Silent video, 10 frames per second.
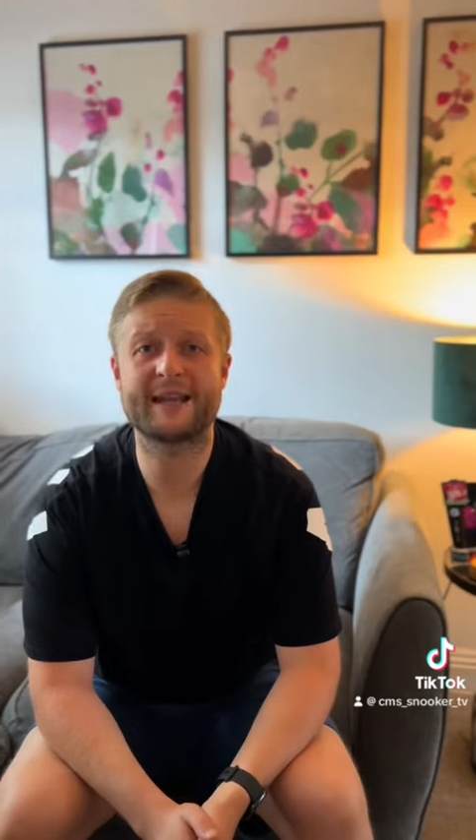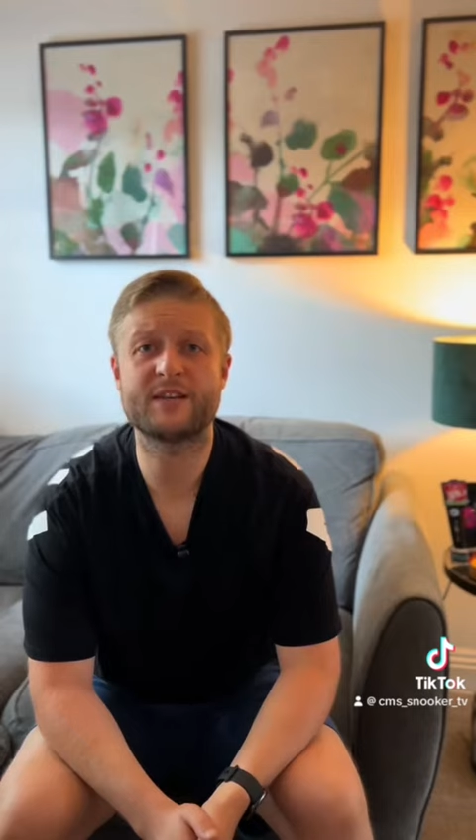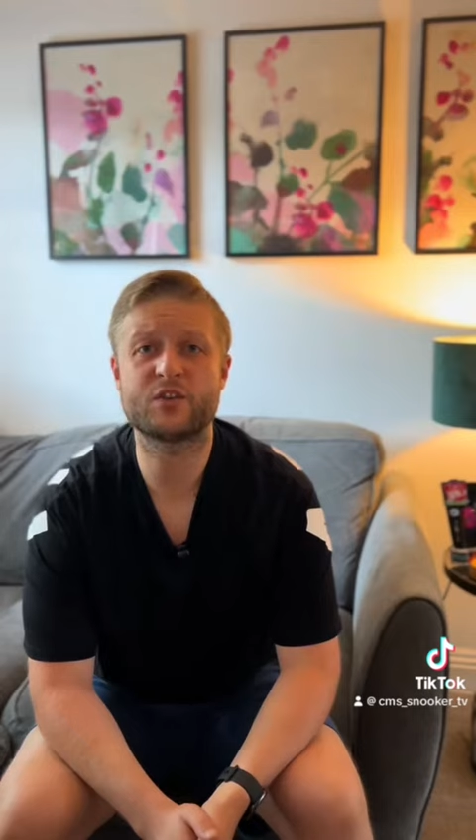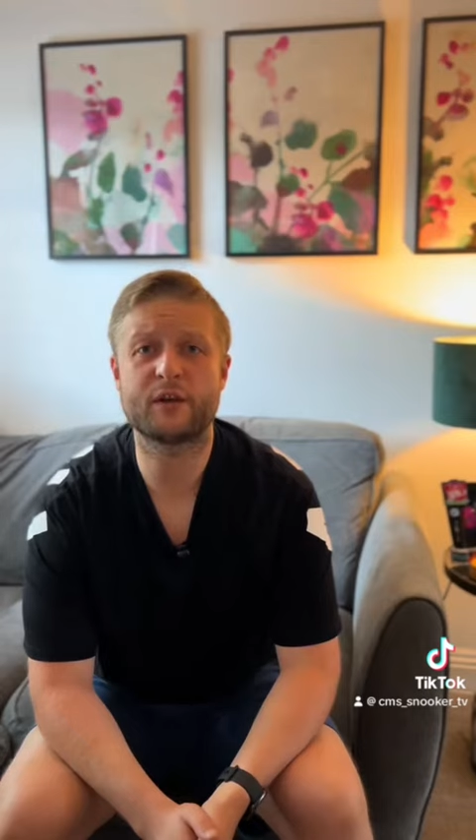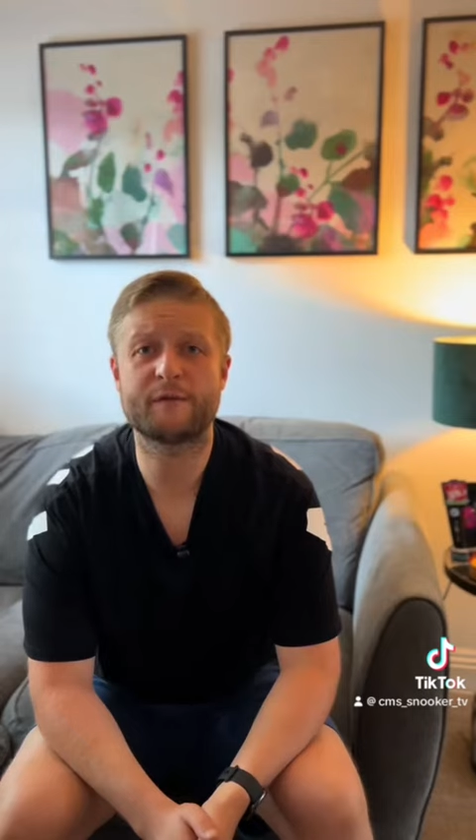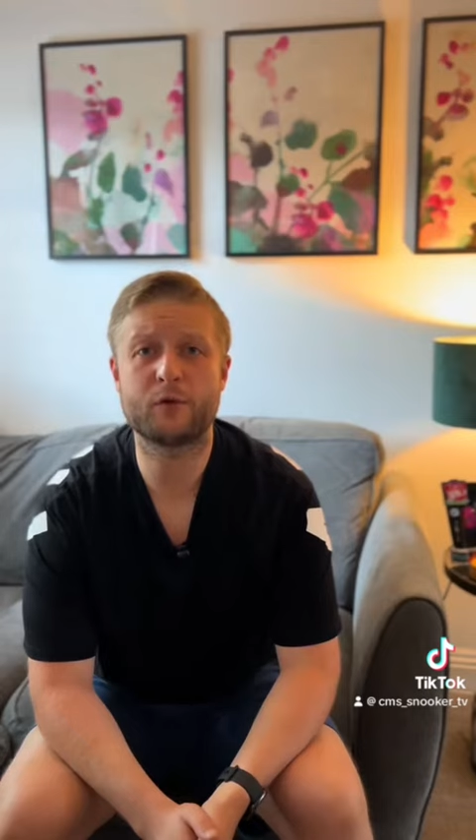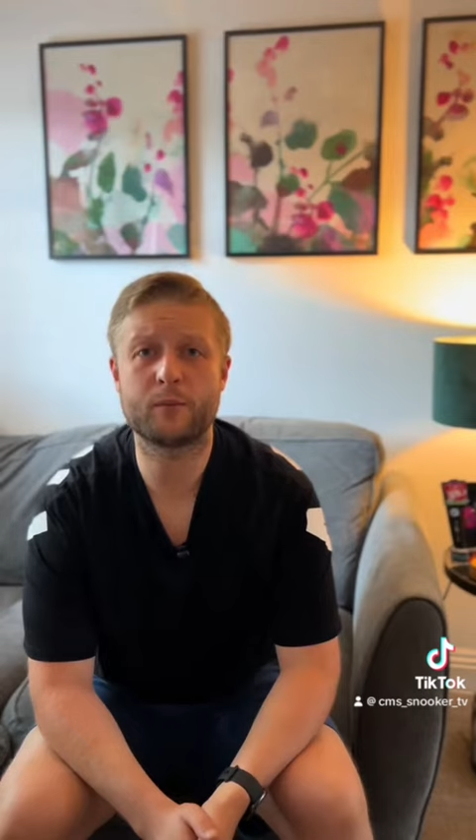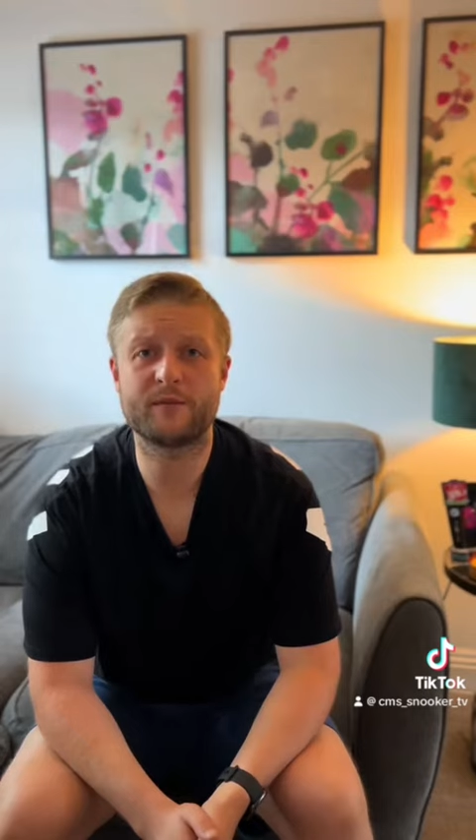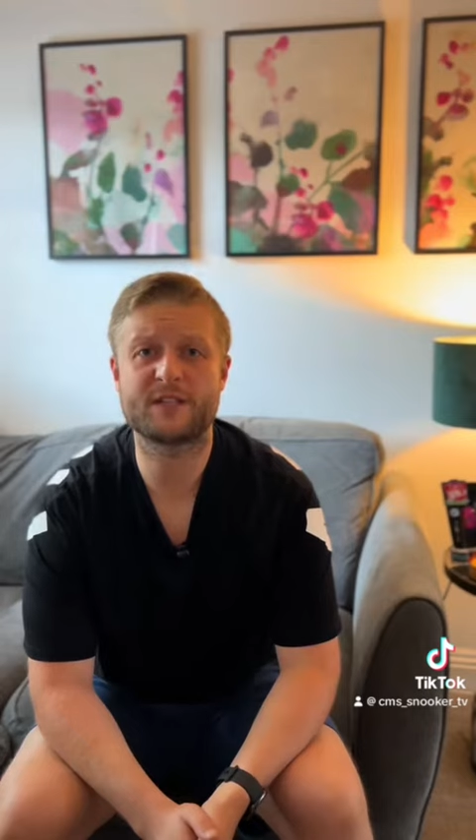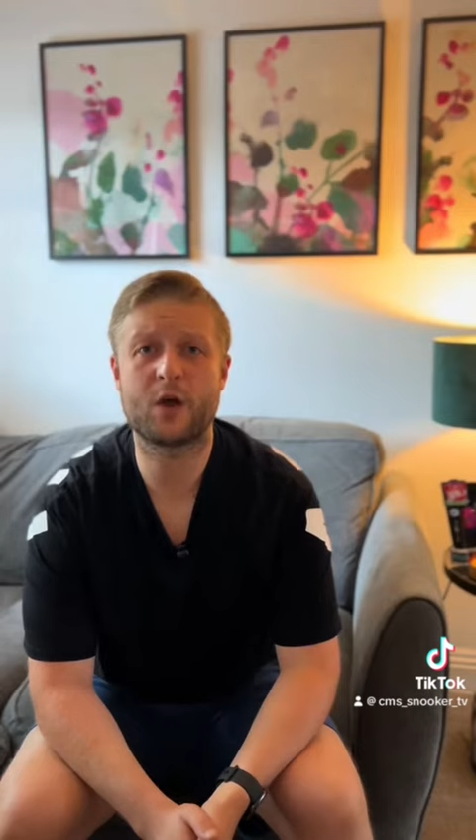and he is on the
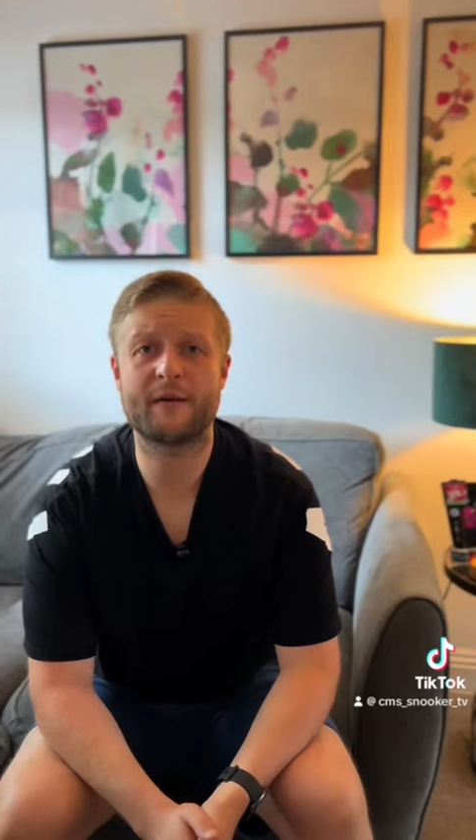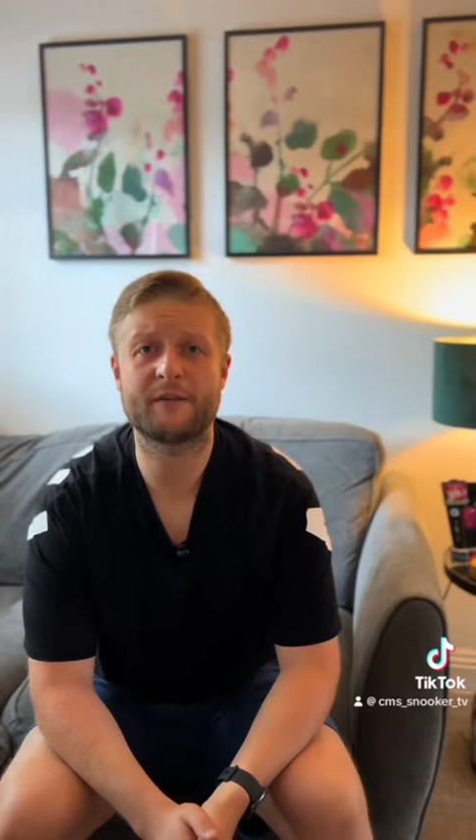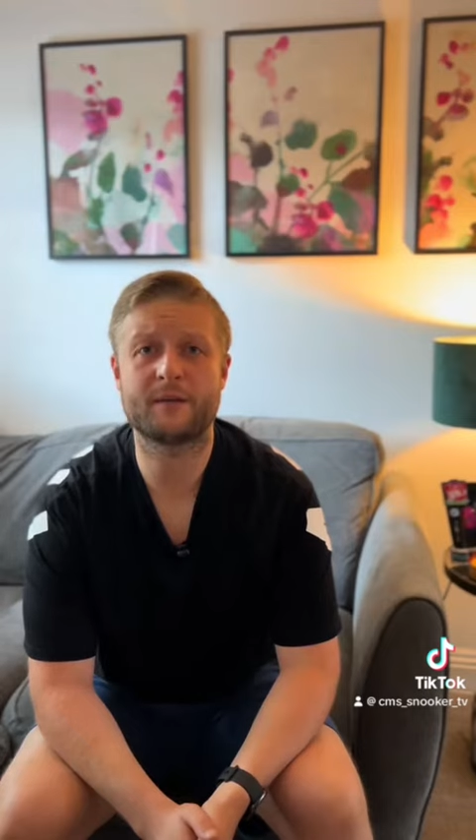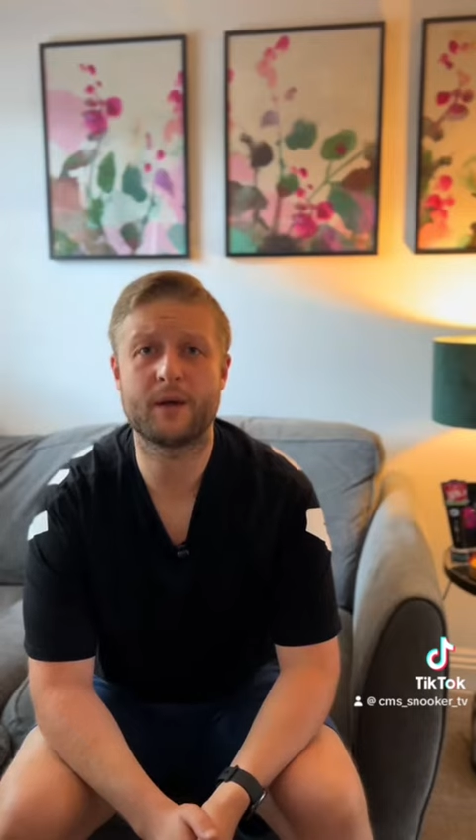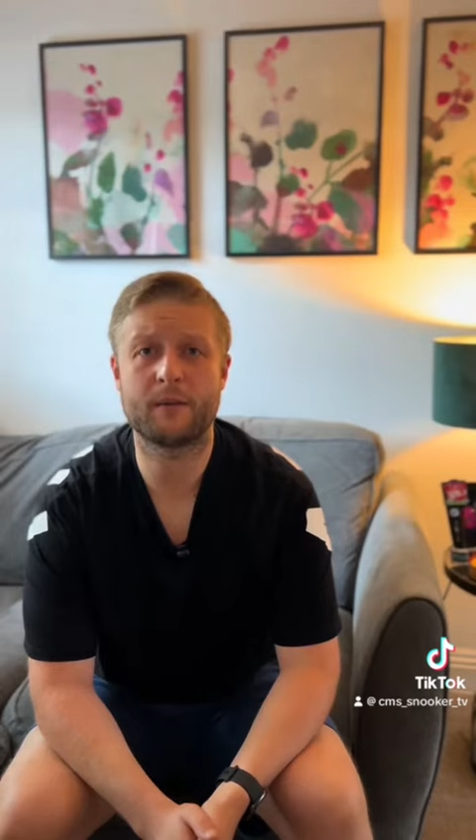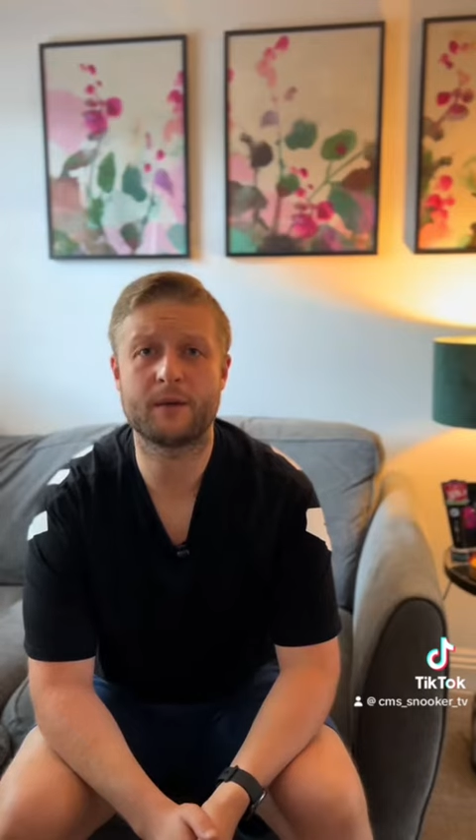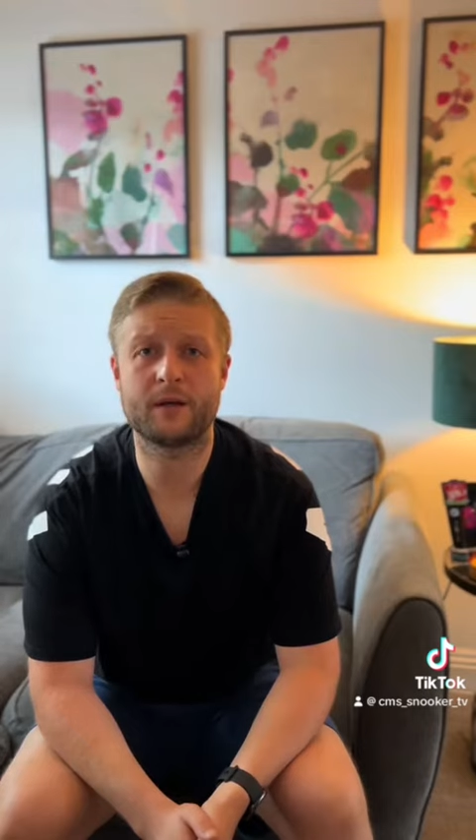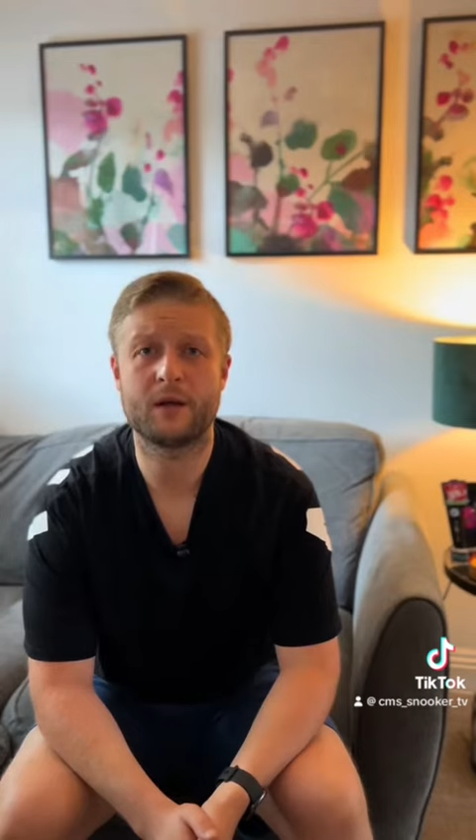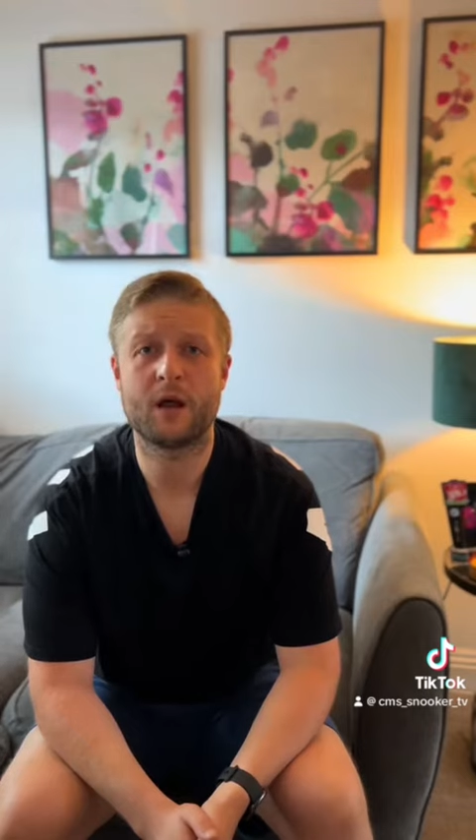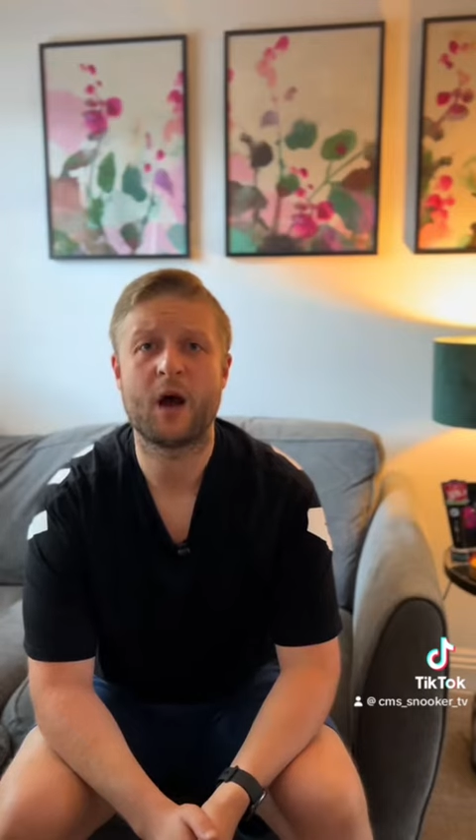form of his life at the moment.